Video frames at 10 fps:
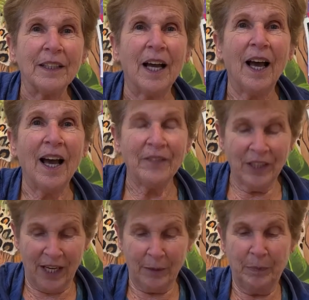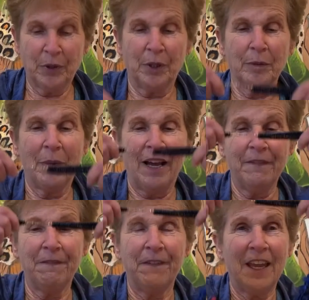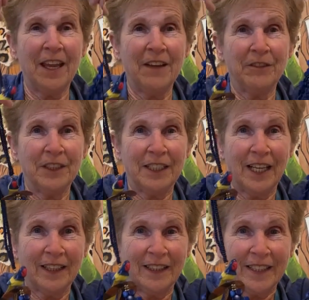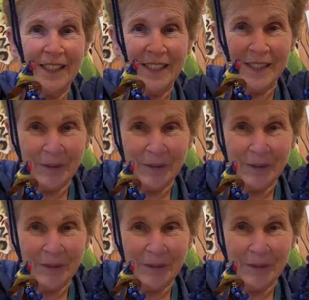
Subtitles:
I've got to put on my favorite necklace,